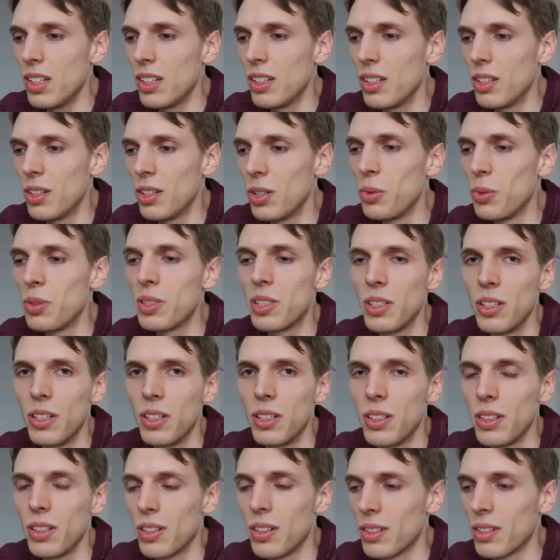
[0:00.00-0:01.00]
You will see that
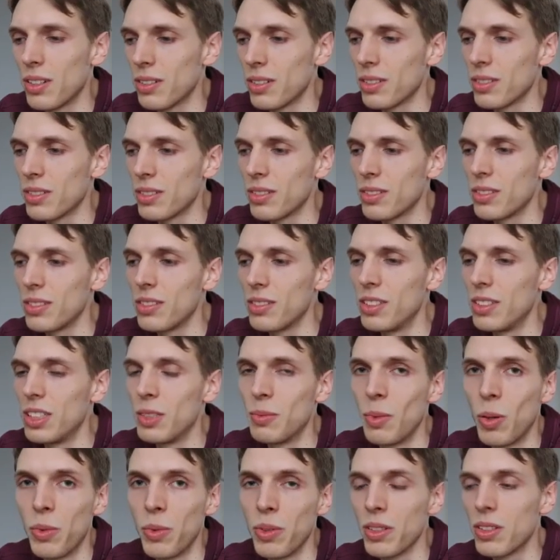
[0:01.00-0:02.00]
in the
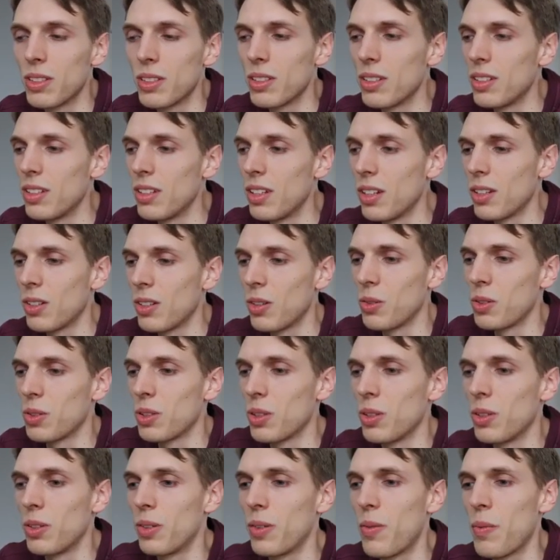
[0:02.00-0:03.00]
moment in the
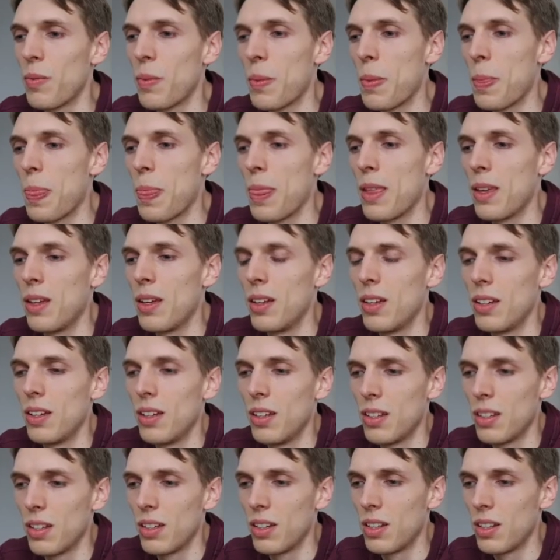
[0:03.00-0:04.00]
console.
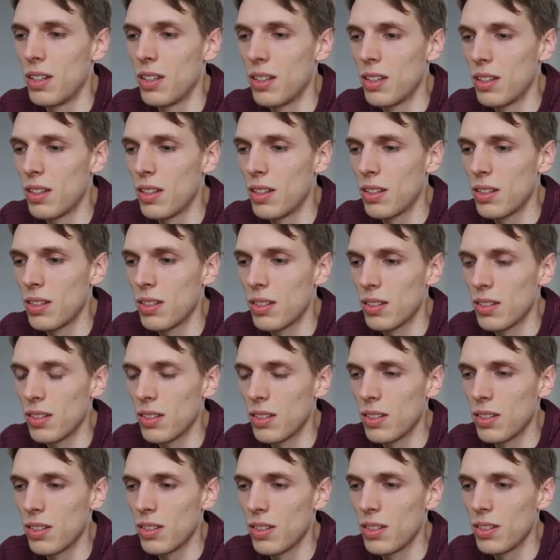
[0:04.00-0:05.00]
And
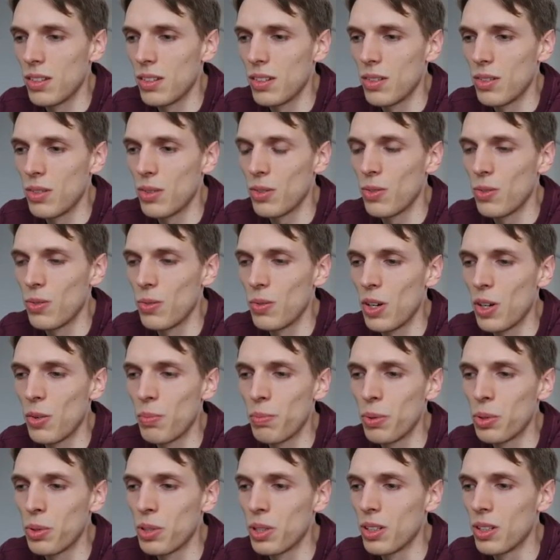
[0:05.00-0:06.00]
we are
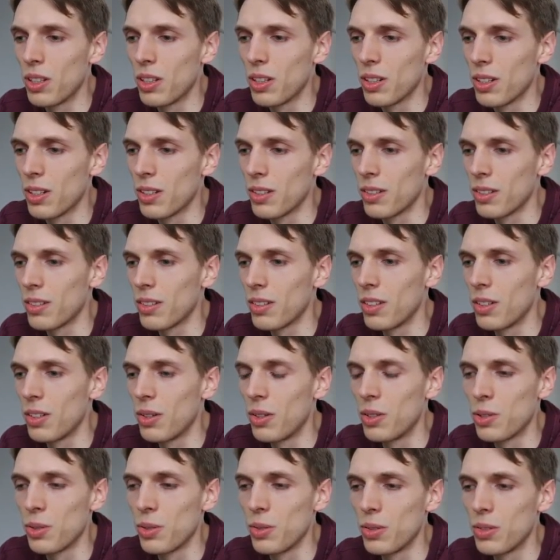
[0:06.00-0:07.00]
pushing the
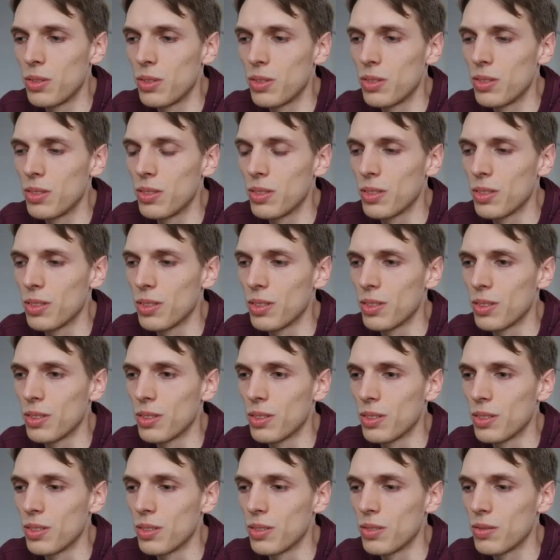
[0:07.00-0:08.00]
result
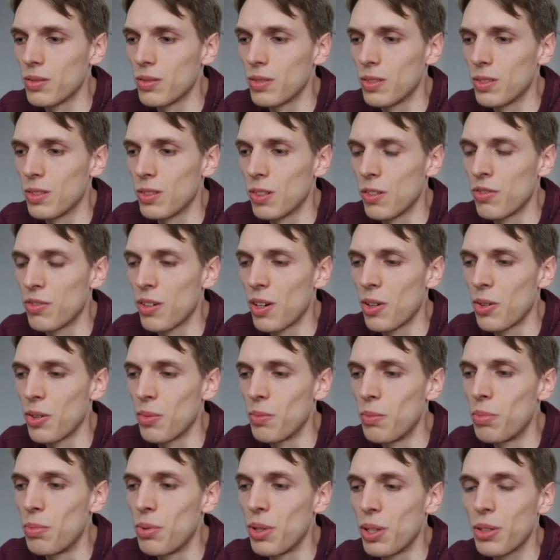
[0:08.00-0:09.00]
of our
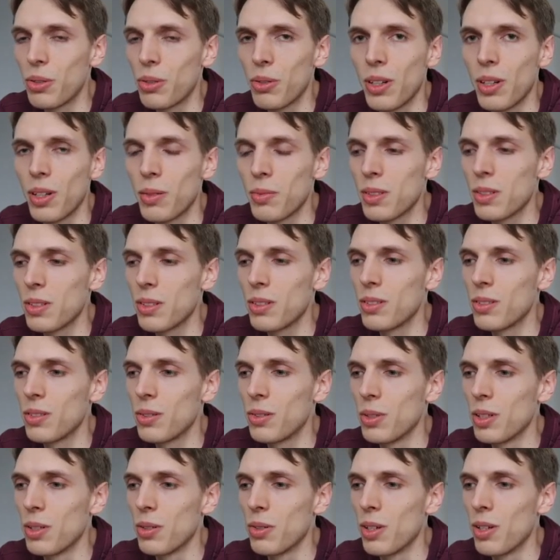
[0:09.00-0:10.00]
breadcrumbs
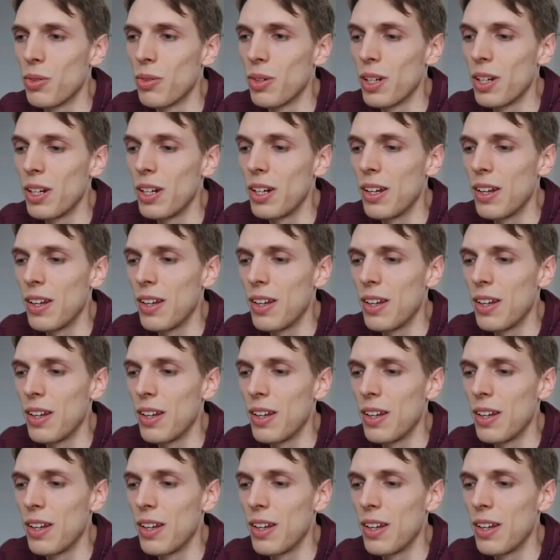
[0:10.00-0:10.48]
to our array,